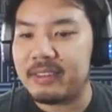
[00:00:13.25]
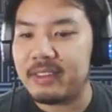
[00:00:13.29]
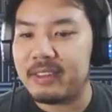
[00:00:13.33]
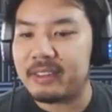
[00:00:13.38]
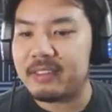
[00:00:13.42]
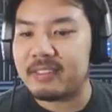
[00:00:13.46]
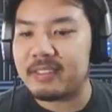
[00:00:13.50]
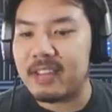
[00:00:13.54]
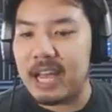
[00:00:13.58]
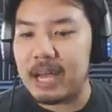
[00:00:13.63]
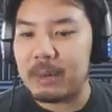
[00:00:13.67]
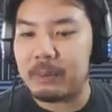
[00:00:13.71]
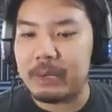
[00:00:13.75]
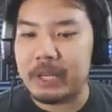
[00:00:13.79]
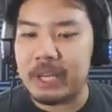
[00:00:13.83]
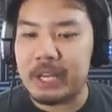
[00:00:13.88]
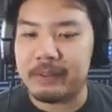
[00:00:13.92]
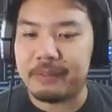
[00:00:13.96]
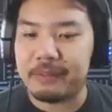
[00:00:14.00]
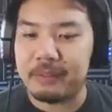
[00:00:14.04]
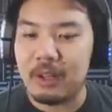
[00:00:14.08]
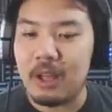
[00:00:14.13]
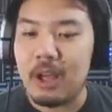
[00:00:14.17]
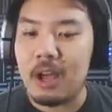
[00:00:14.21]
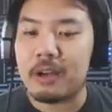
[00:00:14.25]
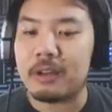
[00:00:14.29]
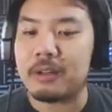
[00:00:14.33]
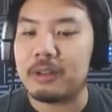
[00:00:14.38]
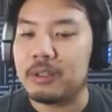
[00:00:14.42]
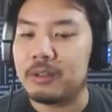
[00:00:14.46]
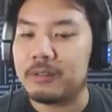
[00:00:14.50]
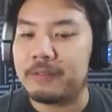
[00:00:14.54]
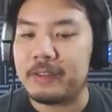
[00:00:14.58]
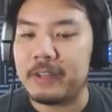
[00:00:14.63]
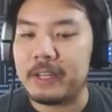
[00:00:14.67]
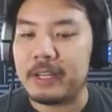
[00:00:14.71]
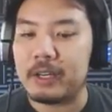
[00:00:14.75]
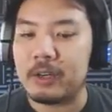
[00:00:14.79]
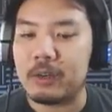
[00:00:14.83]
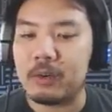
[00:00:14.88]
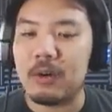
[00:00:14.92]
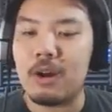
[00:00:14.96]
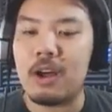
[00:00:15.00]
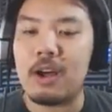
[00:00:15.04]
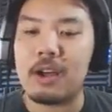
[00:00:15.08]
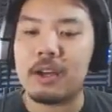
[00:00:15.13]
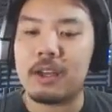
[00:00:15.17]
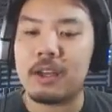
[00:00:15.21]
This time we have Log Luffy,
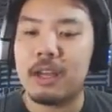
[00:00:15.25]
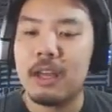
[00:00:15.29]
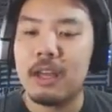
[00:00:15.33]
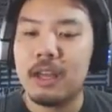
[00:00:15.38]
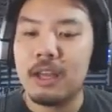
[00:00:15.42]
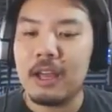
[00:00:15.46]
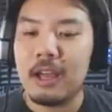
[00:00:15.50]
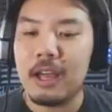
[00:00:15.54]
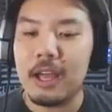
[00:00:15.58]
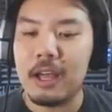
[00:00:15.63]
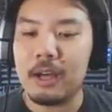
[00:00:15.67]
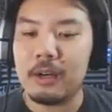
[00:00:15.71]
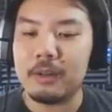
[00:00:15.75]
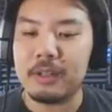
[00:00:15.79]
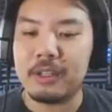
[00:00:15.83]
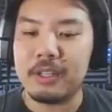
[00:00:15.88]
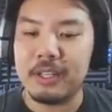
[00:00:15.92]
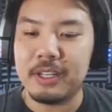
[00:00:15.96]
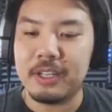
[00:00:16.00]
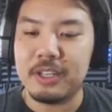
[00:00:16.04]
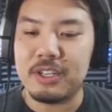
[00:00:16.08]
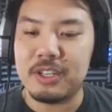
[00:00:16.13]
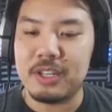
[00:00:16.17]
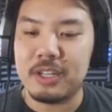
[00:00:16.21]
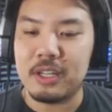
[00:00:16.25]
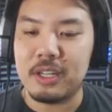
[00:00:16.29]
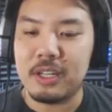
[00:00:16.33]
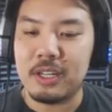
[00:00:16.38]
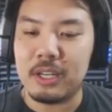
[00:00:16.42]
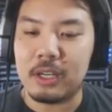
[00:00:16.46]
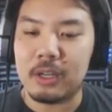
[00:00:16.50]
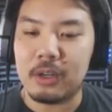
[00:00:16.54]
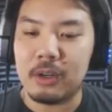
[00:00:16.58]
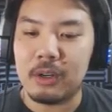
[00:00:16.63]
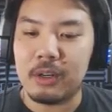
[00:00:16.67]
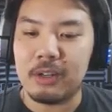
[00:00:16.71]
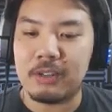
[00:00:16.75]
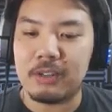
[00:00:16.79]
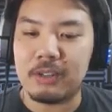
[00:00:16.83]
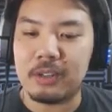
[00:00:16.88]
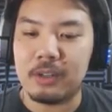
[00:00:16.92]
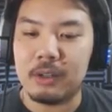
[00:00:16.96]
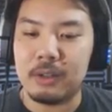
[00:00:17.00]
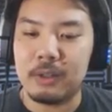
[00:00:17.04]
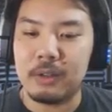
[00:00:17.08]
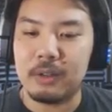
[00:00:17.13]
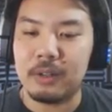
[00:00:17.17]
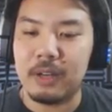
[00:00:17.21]
Croc, Aokiji,
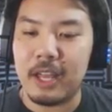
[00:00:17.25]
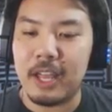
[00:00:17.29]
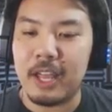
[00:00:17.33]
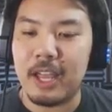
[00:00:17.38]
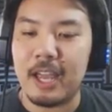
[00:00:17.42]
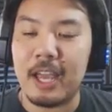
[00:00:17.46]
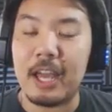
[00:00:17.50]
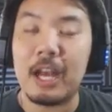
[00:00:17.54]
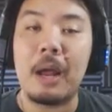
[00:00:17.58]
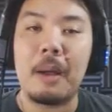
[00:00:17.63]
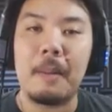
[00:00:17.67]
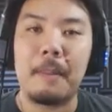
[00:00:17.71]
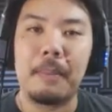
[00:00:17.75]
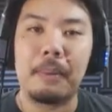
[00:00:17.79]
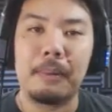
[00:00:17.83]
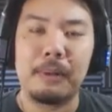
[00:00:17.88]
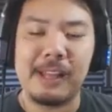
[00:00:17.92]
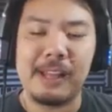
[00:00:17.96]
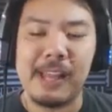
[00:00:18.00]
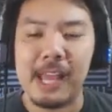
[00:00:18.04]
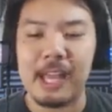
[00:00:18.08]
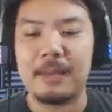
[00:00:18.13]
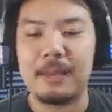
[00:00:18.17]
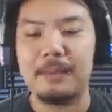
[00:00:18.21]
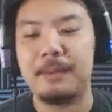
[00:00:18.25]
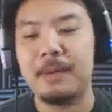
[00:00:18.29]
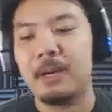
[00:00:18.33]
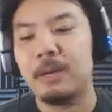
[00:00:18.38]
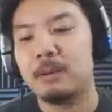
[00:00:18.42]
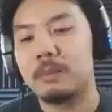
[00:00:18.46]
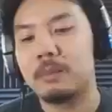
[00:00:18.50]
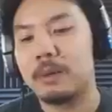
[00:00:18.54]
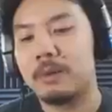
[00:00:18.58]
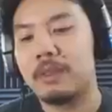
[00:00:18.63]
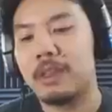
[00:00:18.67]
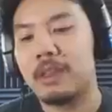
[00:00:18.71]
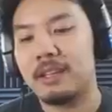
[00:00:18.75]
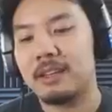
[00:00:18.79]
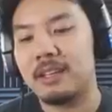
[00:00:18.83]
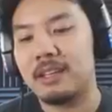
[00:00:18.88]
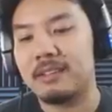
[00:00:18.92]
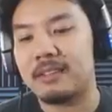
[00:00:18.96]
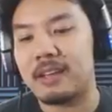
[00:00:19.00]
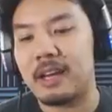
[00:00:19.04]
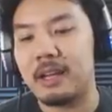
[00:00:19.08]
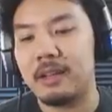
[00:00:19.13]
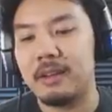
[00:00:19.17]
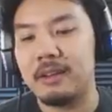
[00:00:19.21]
Corazon, and Blackbeard. Remember that
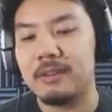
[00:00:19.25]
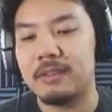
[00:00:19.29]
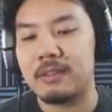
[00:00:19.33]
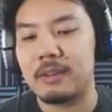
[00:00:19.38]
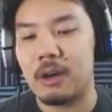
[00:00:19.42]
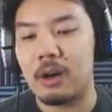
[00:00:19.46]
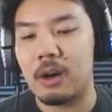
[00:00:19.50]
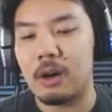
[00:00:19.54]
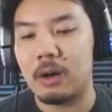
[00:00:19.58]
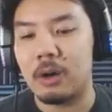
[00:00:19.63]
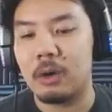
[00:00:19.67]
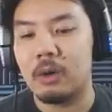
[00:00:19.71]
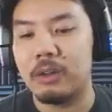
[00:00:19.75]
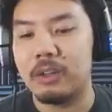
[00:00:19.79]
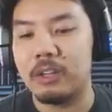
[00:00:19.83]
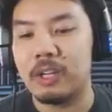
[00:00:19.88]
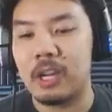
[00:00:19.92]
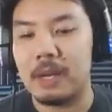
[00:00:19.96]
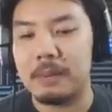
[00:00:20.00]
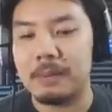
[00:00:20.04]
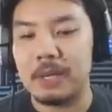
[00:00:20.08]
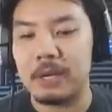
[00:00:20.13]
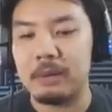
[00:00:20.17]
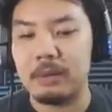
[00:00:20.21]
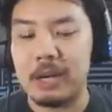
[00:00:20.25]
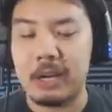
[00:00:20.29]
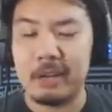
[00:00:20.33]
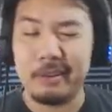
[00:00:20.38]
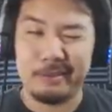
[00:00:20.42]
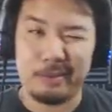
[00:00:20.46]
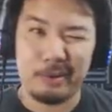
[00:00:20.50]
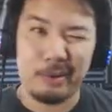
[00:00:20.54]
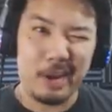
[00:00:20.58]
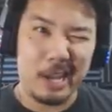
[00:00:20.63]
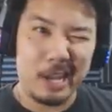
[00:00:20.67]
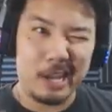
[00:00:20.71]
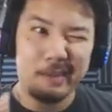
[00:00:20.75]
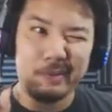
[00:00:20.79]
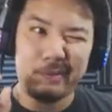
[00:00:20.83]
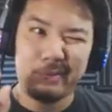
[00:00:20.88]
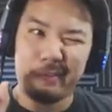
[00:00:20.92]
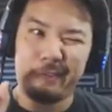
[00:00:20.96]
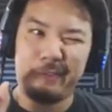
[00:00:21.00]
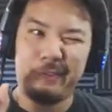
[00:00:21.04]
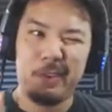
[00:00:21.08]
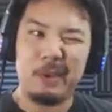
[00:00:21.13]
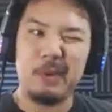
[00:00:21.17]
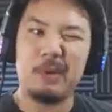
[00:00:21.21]
these islands are only going to be around for a
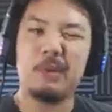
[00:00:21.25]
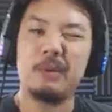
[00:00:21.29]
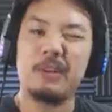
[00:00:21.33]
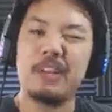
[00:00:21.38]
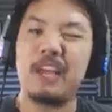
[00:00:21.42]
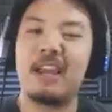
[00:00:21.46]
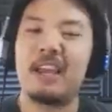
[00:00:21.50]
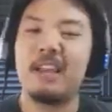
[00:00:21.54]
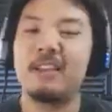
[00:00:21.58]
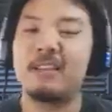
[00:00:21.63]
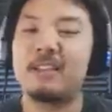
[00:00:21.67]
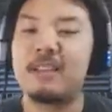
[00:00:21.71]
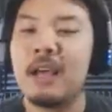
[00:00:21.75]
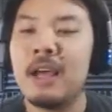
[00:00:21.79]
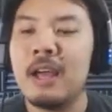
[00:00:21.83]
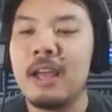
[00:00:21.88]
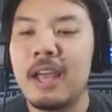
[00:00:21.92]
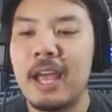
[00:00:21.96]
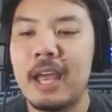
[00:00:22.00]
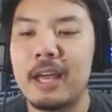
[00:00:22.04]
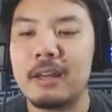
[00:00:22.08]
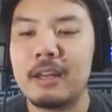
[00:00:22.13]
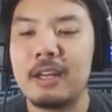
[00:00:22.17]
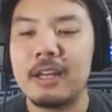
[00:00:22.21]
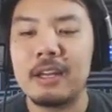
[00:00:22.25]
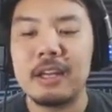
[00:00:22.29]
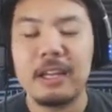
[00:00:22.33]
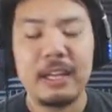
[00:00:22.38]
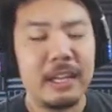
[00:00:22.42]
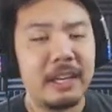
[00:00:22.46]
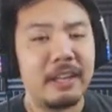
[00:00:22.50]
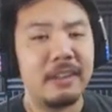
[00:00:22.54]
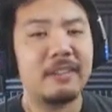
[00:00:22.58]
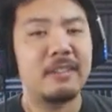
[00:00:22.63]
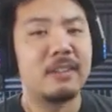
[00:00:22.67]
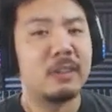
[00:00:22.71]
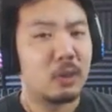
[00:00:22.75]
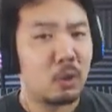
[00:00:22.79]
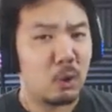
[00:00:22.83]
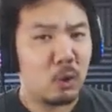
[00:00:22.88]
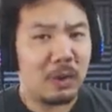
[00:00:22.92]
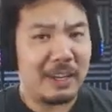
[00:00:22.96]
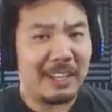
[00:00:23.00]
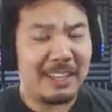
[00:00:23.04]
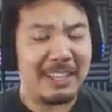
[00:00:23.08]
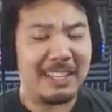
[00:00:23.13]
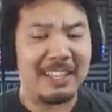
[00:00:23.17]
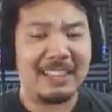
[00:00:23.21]
few days, and it is
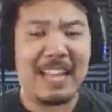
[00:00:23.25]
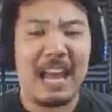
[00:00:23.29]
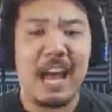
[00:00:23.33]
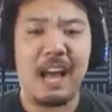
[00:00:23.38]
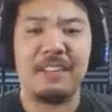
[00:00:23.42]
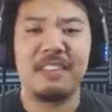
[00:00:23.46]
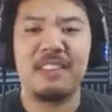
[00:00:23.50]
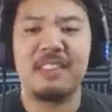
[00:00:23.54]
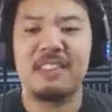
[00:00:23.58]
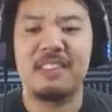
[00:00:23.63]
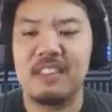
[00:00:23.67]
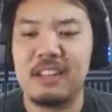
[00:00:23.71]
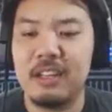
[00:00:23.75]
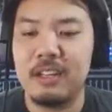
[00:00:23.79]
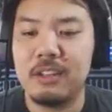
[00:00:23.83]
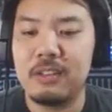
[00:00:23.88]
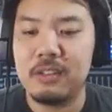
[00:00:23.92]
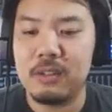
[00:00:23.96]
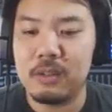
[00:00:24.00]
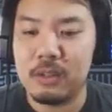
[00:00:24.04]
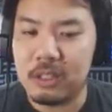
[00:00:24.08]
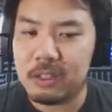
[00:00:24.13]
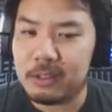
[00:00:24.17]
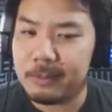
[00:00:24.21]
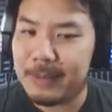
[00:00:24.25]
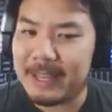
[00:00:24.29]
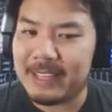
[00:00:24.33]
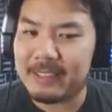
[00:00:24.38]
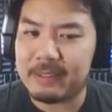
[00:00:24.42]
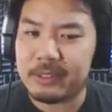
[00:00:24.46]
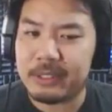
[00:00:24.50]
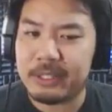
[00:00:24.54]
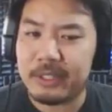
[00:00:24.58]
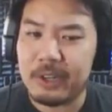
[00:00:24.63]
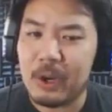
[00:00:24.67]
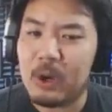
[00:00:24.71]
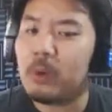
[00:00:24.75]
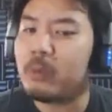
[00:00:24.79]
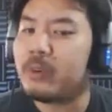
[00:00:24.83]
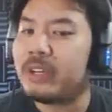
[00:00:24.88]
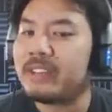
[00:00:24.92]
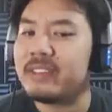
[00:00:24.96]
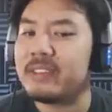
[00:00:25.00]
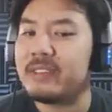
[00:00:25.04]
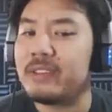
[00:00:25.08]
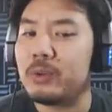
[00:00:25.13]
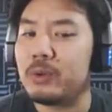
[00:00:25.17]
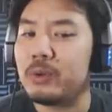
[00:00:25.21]
during the Thousand Sunny two, and there's basically no
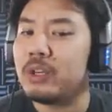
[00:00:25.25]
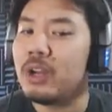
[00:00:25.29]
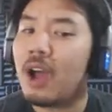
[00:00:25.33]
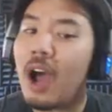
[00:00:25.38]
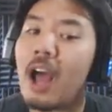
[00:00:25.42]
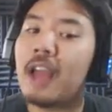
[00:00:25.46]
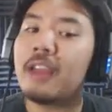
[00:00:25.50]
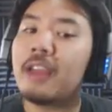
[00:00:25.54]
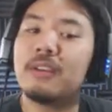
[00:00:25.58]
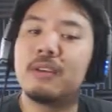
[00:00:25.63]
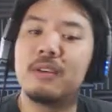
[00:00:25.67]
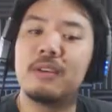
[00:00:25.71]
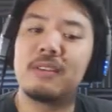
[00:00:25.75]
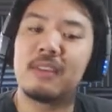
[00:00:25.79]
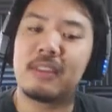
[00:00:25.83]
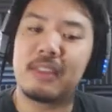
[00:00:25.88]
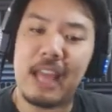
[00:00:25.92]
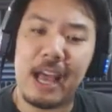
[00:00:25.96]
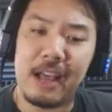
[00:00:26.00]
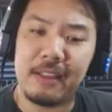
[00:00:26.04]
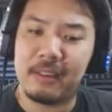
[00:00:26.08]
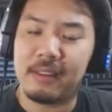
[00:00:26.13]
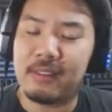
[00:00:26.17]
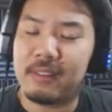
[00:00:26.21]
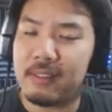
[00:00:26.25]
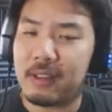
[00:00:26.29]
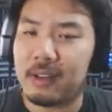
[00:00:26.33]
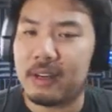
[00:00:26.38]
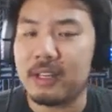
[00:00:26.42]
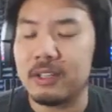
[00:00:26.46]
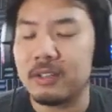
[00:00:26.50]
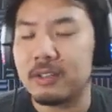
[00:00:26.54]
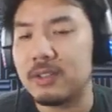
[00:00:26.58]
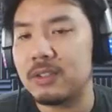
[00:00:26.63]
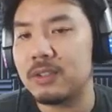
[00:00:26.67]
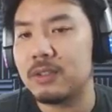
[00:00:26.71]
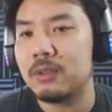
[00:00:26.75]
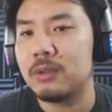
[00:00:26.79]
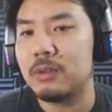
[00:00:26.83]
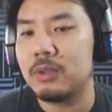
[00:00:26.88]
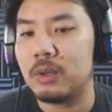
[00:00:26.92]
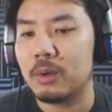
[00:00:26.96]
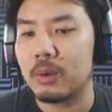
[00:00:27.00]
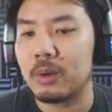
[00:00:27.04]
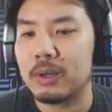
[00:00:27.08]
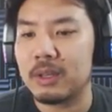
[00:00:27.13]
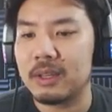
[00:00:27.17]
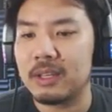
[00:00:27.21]
reason to not use a Thousand Sunny two
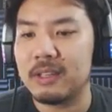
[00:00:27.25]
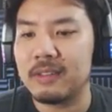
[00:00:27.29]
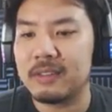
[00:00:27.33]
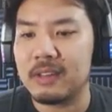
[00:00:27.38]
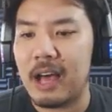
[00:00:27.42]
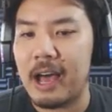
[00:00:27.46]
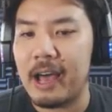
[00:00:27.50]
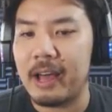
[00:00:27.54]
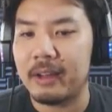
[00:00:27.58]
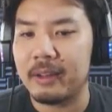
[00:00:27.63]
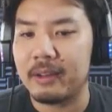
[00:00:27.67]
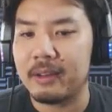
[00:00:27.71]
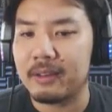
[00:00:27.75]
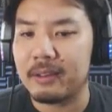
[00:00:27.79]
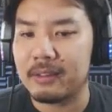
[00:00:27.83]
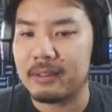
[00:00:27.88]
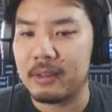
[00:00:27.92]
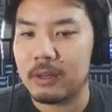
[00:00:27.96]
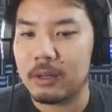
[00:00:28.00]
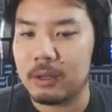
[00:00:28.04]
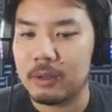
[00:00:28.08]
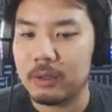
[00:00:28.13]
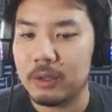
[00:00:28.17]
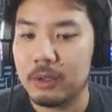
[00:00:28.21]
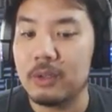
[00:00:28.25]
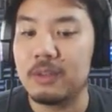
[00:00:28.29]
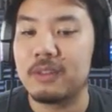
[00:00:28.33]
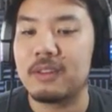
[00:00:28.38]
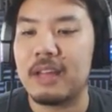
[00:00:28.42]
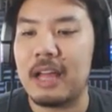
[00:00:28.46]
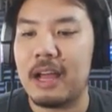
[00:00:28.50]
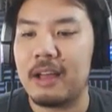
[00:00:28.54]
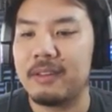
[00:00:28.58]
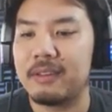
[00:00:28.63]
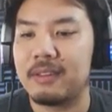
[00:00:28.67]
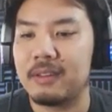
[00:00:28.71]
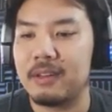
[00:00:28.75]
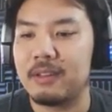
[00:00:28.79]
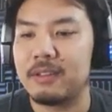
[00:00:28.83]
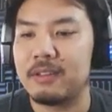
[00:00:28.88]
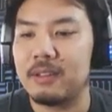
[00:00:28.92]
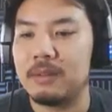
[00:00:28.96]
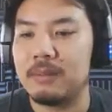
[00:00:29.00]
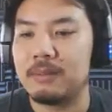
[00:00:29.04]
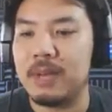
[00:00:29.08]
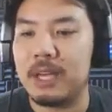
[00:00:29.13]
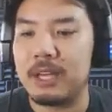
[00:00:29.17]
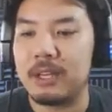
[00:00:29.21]
during these islands. So use a Thousand Sunny
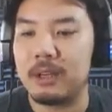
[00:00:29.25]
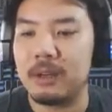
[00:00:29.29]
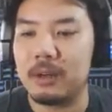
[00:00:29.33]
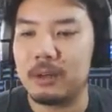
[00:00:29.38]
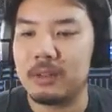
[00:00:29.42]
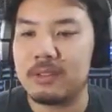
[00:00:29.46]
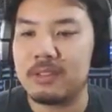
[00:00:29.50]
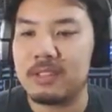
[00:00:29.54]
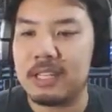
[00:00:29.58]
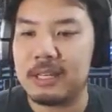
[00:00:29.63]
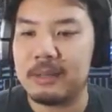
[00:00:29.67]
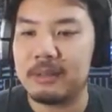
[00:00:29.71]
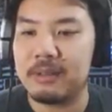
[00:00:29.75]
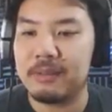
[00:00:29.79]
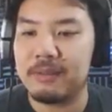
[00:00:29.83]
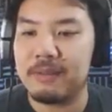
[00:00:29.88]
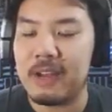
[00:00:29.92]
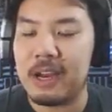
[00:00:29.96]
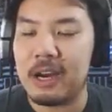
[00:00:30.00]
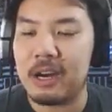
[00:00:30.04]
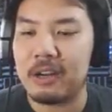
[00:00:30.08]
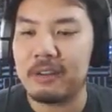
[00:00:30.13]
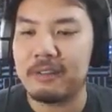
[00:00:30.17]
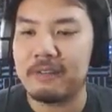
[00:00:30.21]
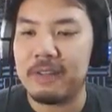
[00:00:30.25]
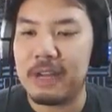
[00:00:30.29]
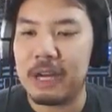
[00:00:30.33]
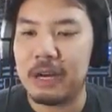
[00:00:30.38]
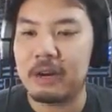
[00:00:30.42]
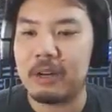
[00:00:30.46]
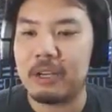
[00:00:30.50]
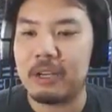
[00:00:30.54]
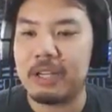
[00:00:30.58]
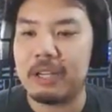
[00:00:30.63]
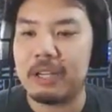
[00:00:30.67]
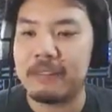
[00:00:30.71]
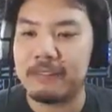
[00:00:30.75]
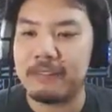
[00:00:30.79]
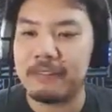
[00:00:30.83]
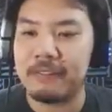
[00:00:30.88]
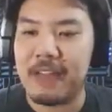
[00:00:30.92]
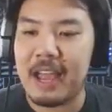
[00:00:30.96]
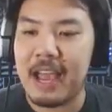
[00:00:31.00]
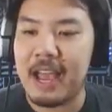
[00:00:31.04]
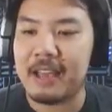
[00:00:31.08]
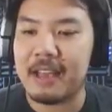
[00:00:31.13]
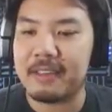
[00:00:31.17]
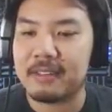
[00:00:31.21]
two, make your teams very, very
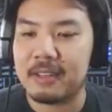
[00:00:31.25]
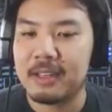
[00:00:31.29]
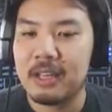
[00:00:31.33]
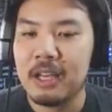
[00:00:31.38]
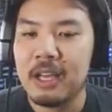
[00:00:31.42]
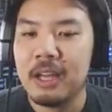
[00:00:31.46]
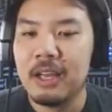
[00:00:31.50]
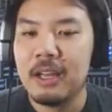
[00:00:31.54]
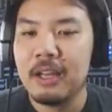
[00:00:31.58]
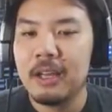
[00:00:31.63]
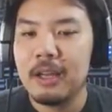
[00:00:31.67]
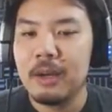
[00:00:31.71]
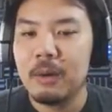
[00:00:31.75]
fast.